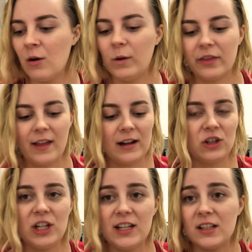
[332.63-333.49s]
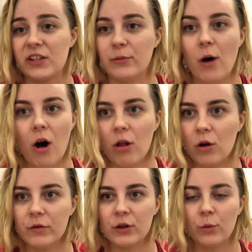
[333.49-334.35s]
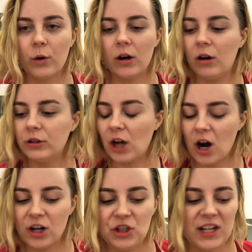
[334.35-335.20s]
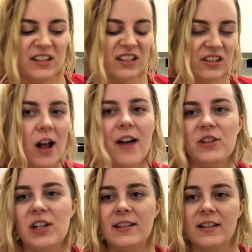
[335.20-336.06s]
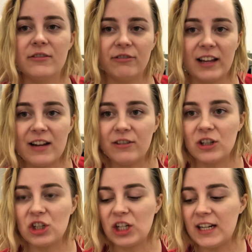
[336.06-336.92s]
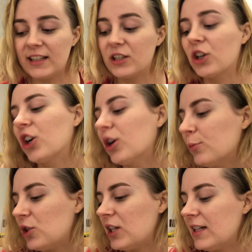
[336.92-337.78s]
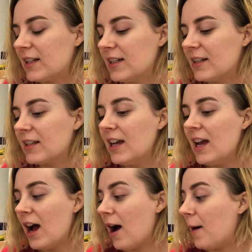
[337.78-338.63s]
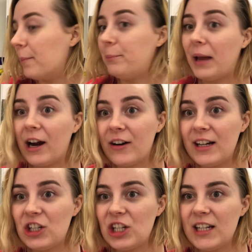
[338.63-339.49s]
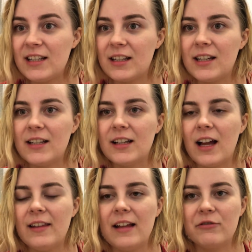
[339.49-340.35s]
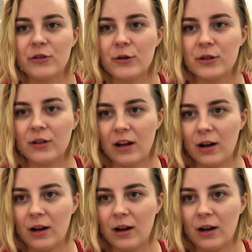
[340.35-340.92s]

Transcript: with like cheeses from all over the world, hard cheeses, soft cheeses, flavored cheeses, herb cheeses, berry cheeses. And then for those